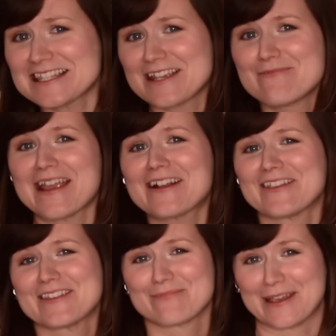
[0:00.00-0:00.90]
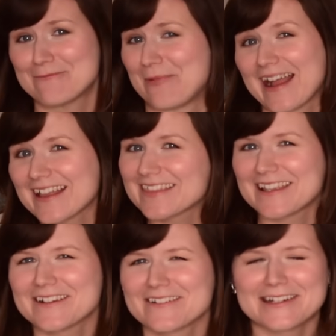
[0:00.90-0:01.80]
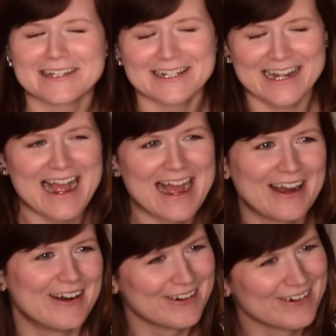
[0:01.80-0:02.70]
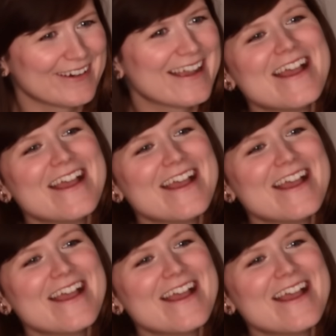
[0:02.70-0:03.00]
they make on the Big Bang Theory now.